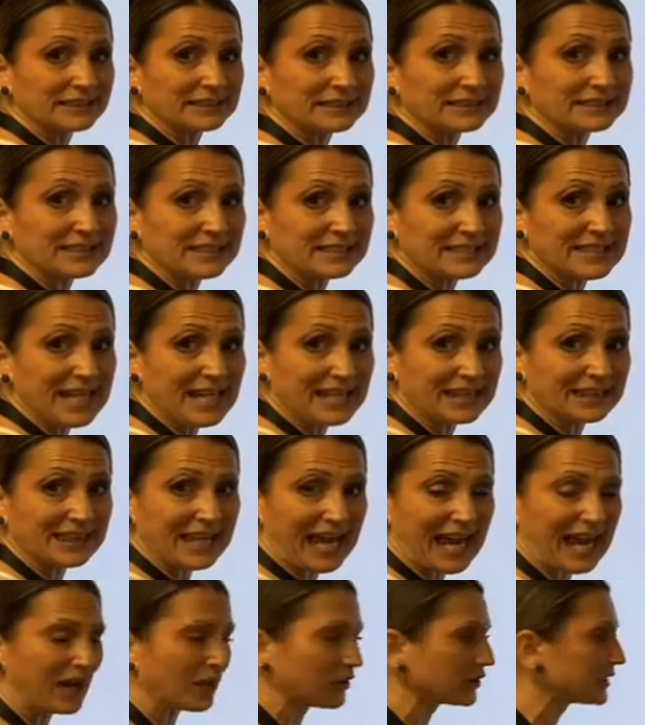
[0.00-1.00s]
the
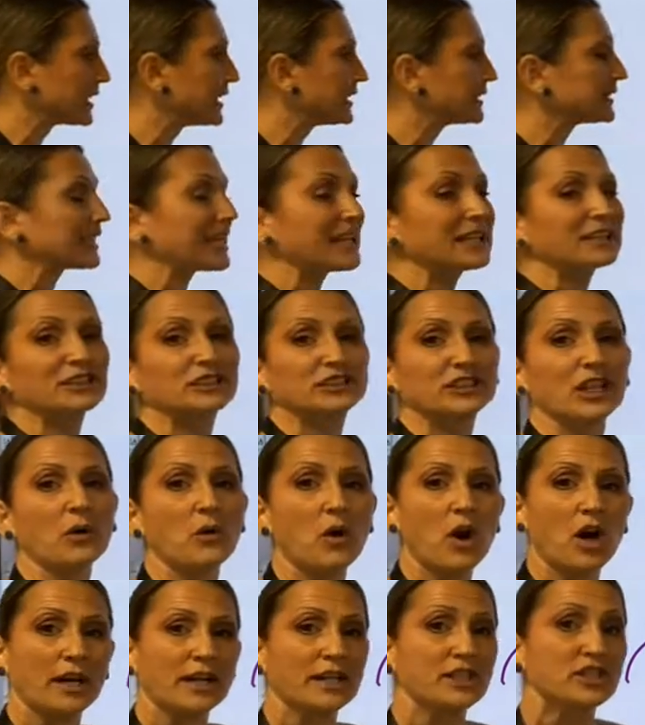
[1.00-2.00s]
10,000s, and so
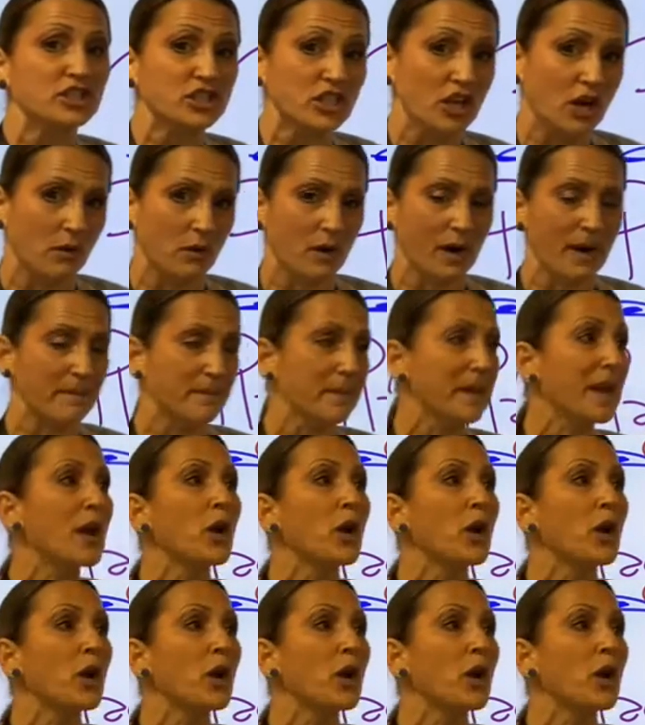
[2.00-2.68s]
on and so on.